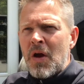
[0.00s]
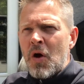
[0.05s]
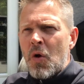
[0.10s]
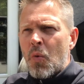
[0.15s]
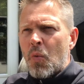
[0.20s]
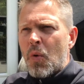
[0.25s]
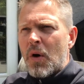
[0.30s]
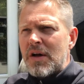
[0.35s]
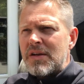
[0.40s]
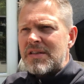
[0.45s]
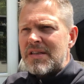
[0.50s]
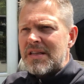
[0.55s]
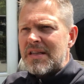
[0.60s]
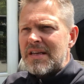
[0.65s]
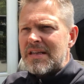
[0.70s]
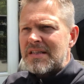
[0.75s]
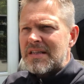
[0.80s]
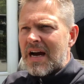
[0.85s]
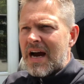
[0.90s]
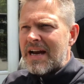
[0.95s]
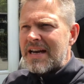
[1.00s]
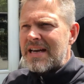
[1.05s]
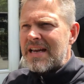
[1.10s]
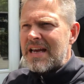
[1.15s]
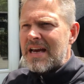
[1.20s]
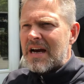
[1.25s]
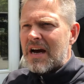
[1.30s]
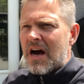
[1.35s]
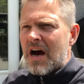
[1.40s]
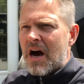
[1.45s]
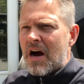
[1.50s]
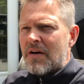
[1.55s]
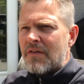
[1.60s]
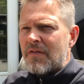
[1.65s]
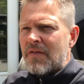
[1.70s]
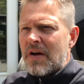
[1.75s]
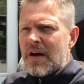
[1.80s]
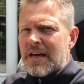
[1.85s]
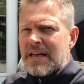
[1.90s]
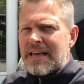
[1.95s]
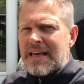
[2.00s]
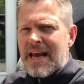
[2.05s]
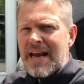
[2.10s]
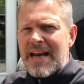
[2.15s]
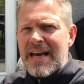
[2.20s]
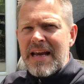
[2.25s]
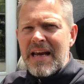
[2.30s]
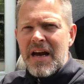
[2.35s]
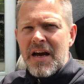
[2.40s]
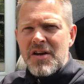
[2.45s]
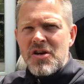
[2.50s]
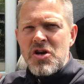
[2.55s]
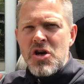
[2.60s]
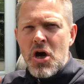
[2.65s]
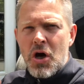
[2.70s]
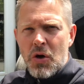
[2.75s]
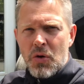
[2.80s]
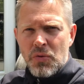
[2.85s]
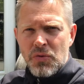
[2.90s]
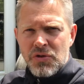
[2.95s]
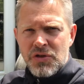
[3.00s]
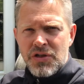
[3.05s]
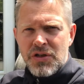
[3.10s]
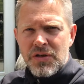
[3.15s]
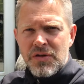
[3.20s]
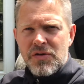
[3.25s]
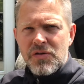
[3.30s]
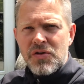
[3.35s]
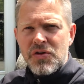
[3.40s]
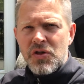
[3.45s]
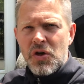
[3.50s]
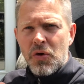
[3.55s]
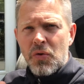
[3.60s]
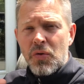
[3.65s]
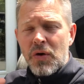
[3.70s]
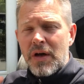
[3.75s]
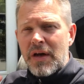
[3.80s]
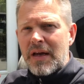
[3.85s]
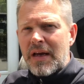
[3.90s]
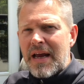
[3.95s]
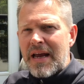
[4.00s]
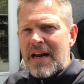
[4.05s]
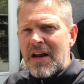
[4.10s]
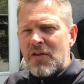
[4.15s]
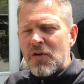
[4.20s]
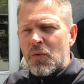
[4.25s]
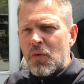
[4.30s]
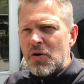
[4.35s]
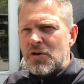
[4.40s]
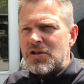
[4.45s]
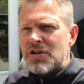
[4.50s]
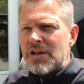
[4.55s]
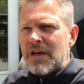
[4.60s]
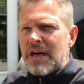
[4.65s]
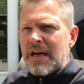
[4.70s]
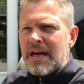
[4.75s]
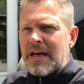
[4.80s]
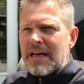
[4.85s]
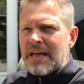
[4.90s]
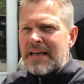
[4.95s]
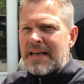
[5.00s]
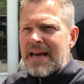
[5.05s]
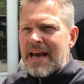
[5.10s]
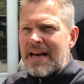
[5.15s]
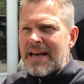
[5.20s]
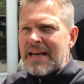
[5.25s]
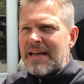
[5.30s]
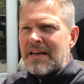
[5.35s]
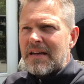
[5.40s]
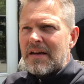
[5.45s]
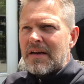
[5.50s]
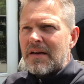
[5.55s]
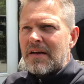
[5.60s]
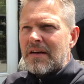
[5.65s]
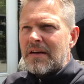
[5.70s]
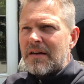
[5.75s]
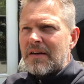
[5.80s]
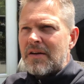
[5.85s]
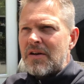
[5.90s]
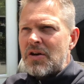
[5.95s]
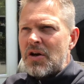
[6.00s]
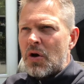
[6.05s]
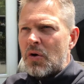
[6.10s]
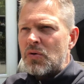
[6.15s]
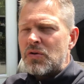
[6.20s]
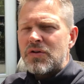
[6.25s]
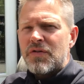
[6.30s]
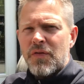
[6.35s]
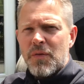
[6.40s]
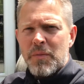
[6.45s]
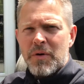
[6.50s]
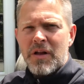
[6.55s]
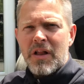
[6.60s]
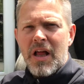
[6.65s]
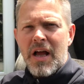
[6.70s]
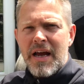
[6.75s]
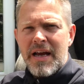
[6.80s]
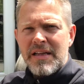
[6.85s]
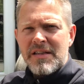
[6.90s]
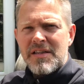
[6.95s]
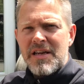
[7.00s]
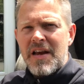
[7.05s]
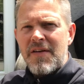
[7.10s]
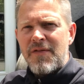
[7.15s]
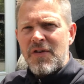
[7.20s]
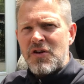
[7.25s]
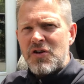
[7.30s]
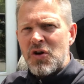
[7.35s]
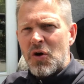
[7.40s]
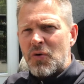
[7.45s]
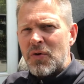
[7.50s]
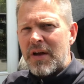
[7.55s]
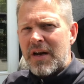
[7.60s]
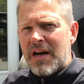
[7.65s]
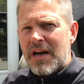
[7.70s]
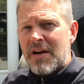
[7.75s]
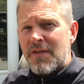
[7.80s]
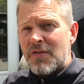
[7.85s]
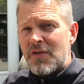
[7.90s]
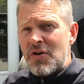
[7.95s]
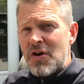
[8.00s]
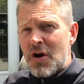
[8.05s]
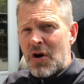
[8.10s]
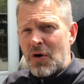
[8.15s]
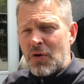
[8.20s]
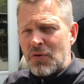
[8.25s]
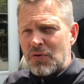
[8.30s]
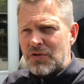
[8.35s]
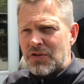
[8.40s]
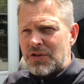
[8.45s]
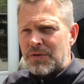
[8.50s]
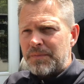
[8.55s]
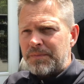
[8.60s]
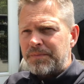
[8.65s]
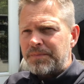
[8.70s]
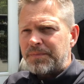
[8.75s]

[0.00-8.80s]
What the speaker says: was this idea of getting no's. So in other words, getting no's from clients. If you don't get enough no's,